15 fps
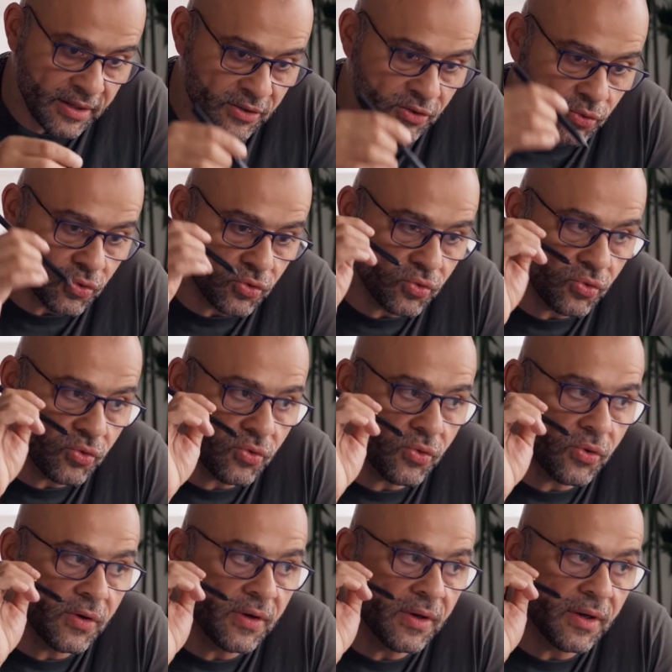to
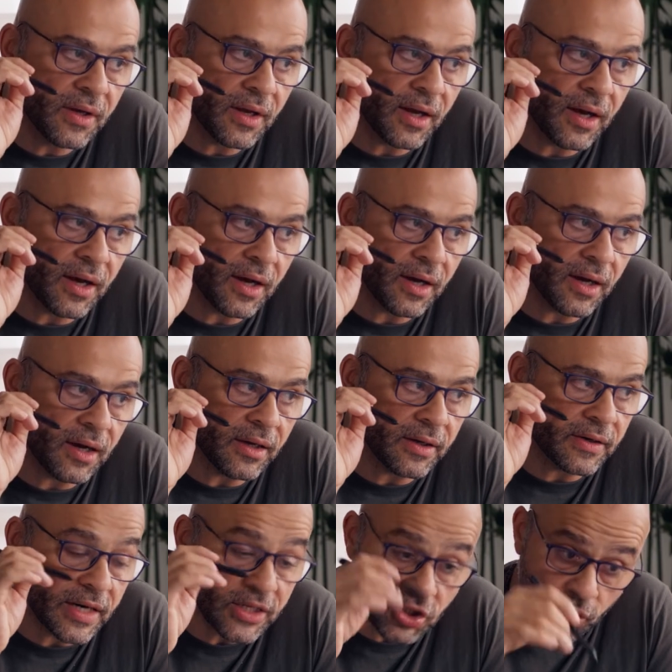do
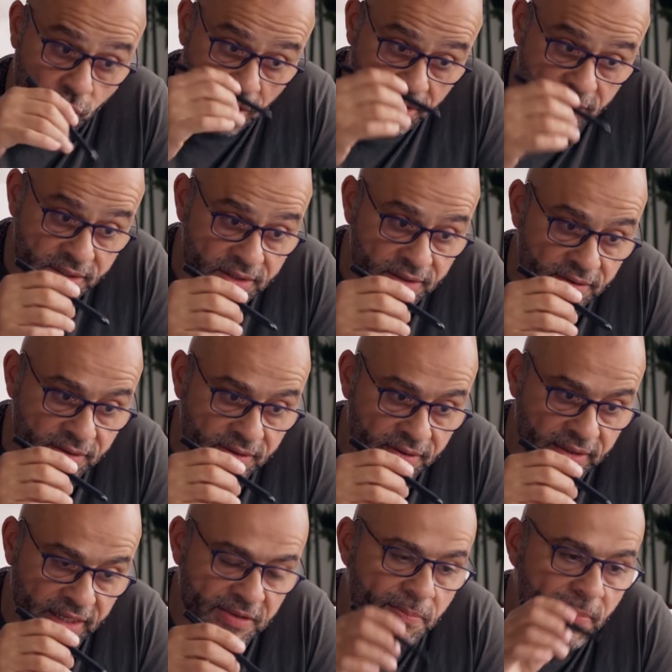rituals
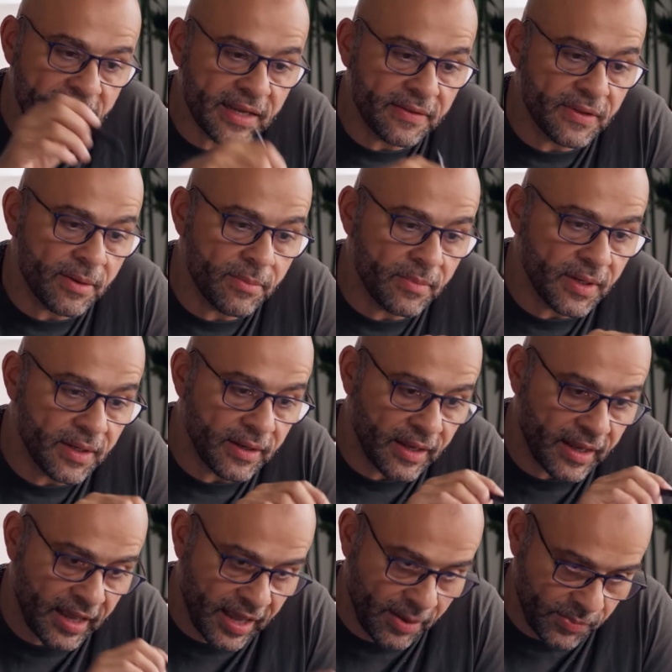that make them
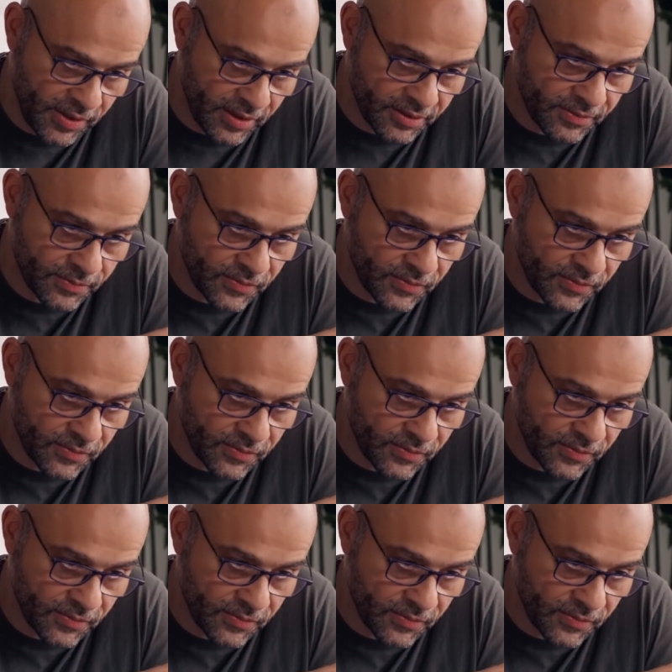happier.